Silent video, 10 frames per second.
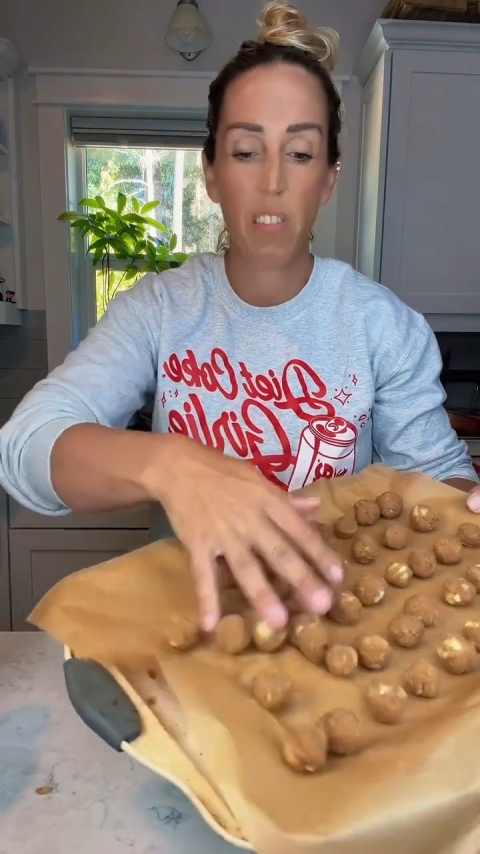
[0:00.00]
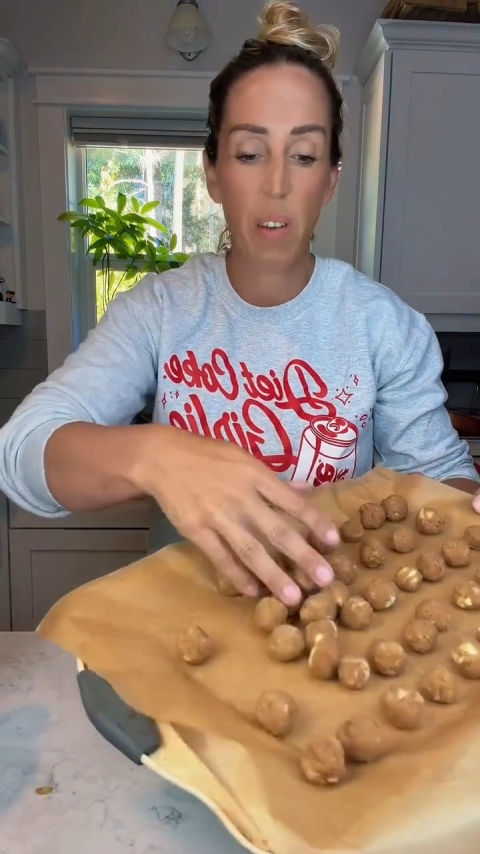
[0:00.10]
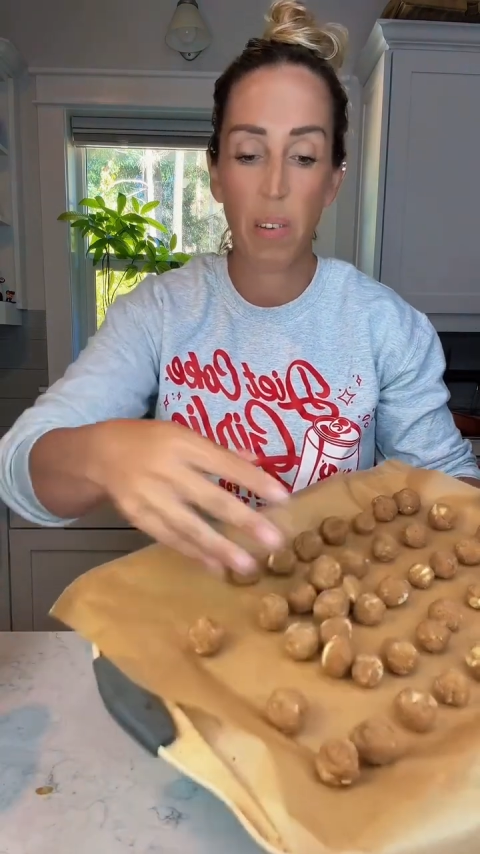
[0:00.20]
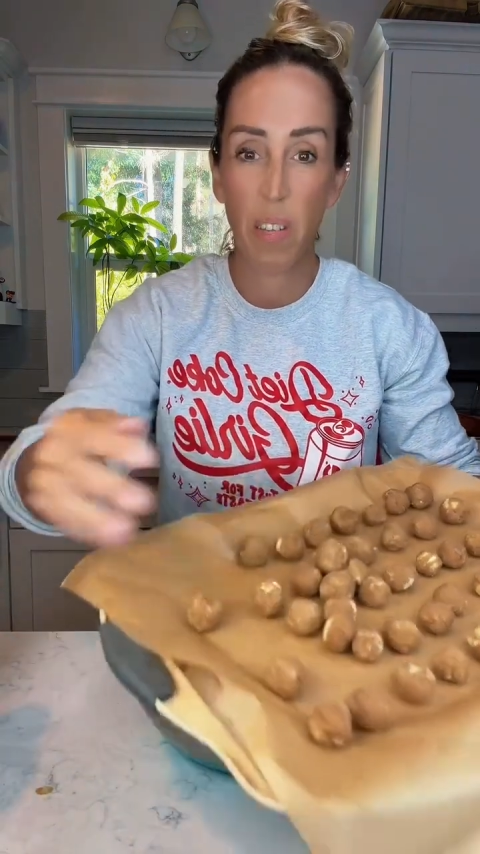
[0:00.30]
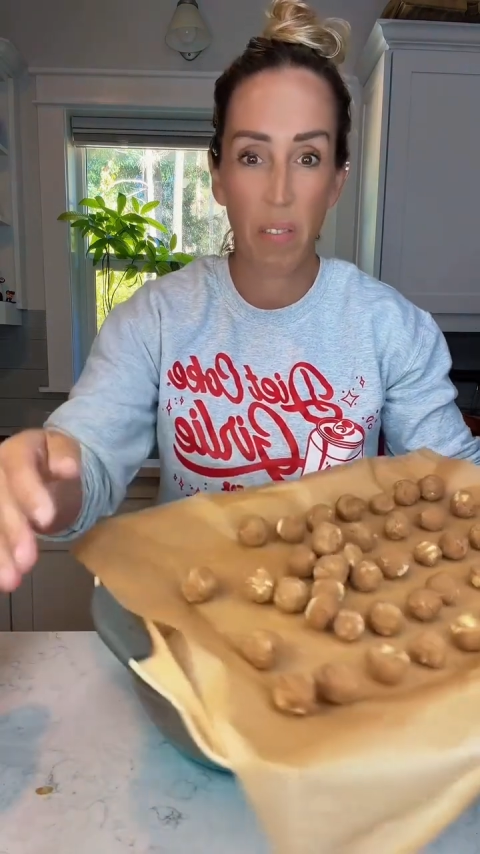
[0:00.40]

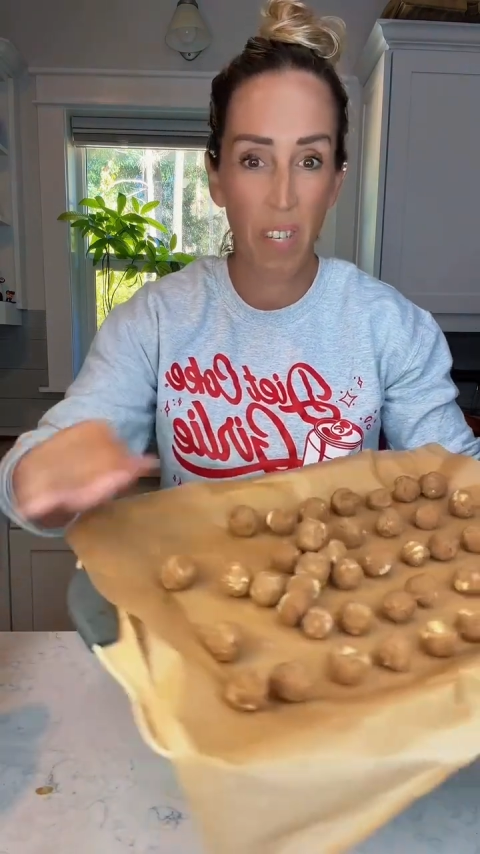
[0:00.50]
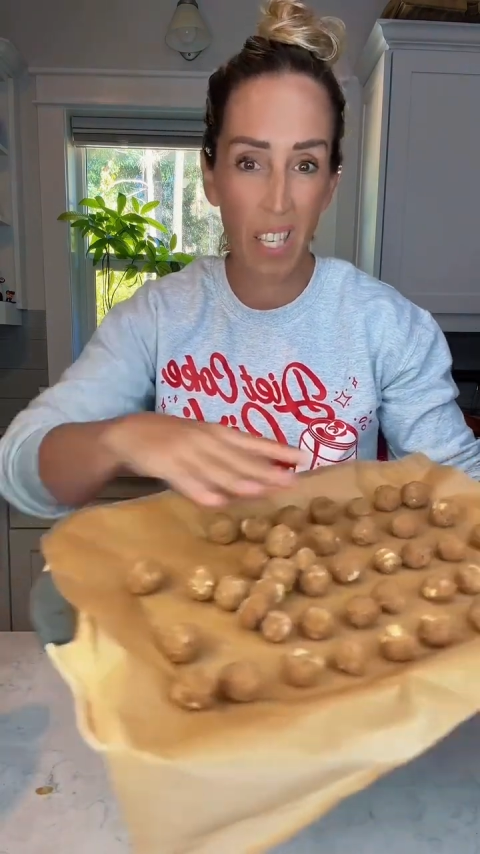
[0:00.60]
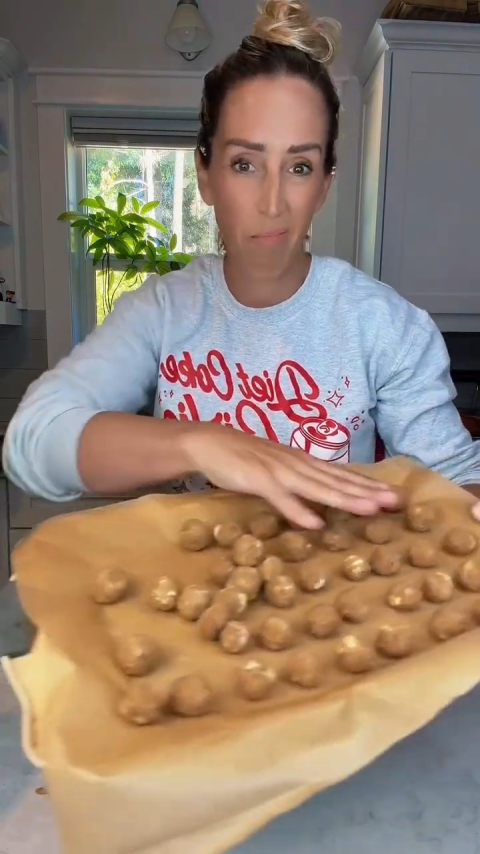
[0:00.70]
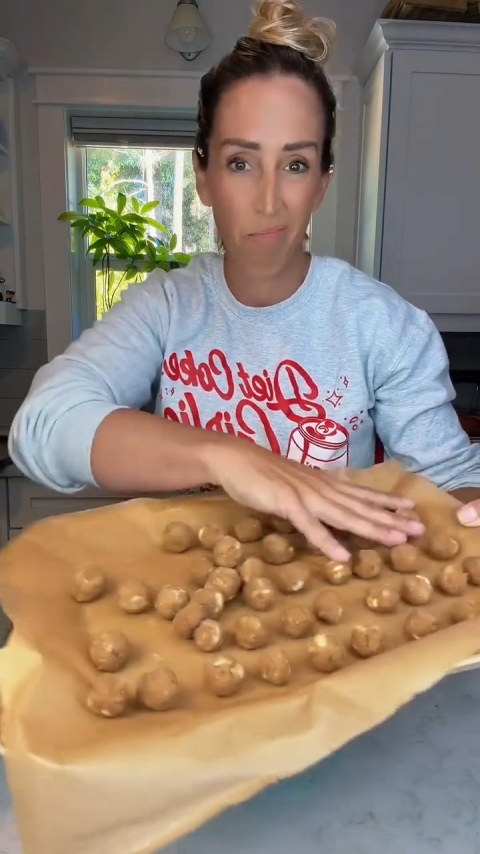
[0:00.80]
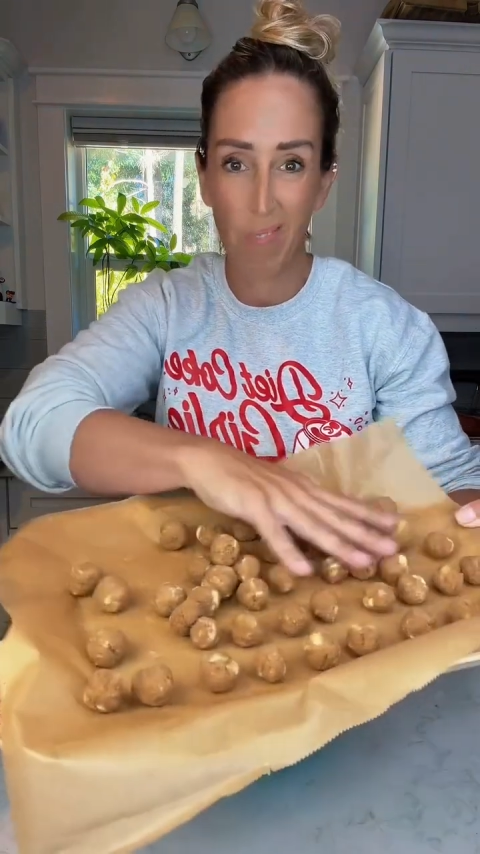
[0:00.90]
They were in there for
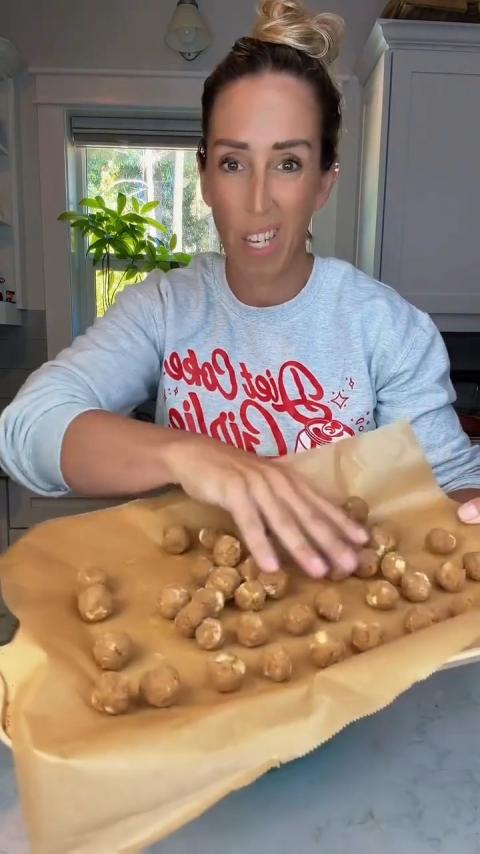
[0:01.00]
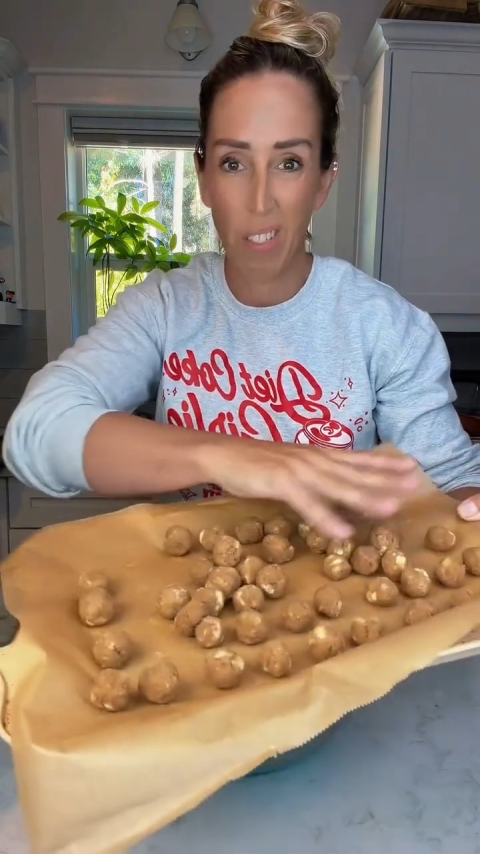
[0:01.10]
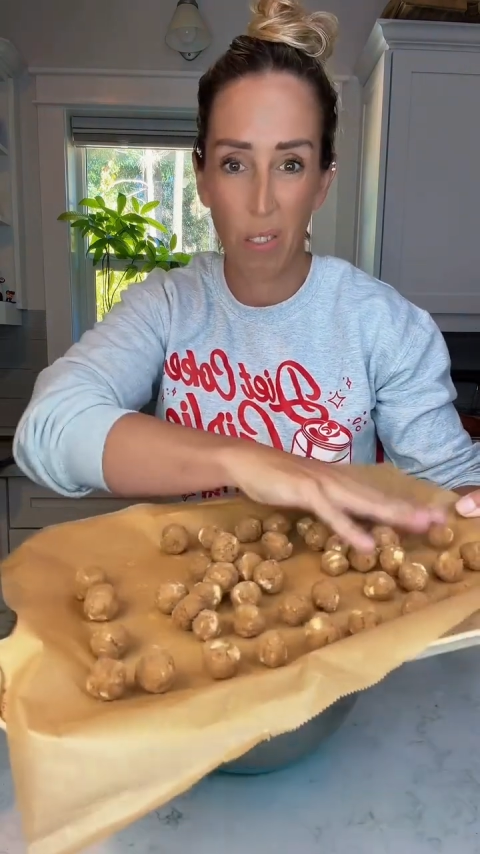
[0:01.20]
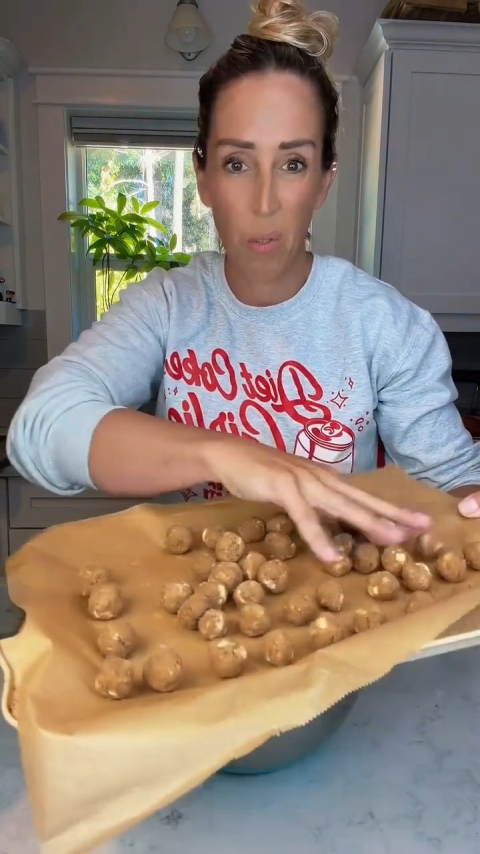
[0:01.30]
like, I don't know,